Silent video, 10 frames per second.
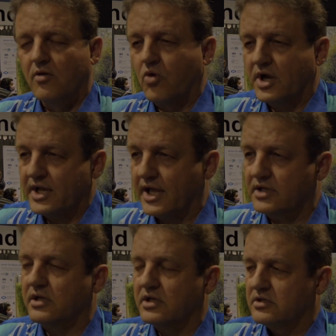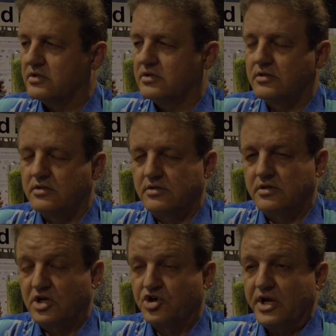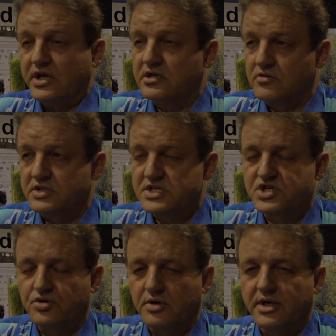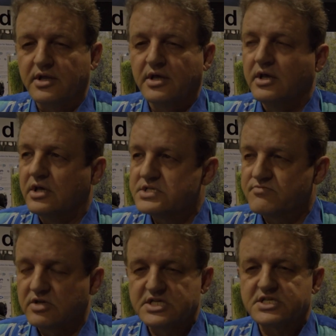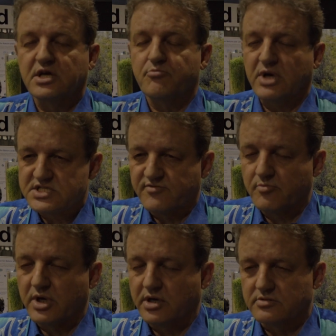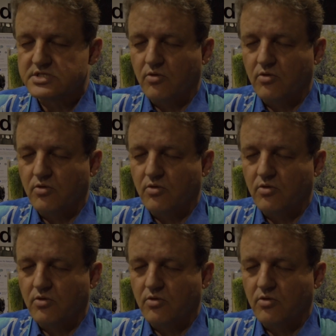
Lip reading: 1 hectare degraded or destroyed is releasing a massive amount.